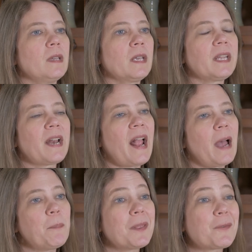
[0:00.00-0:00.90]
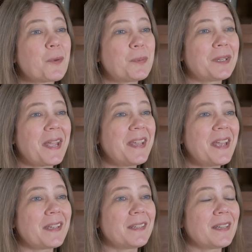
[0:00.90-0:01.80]
It can happen through
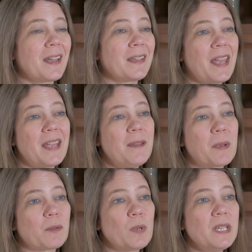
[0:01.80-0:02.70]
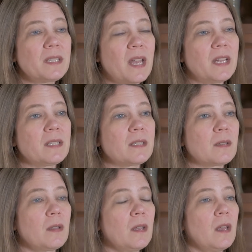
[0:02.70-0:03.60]
playing a game at
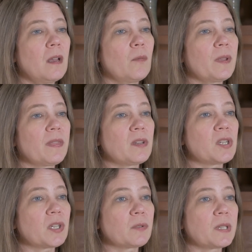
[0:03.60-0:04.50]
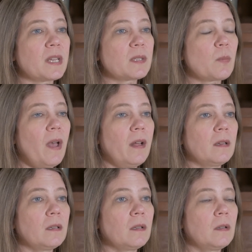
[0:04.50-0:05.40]
recess with the children as
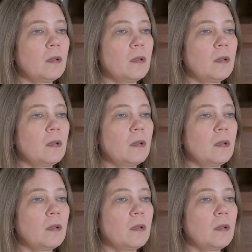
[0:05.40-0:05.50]
well.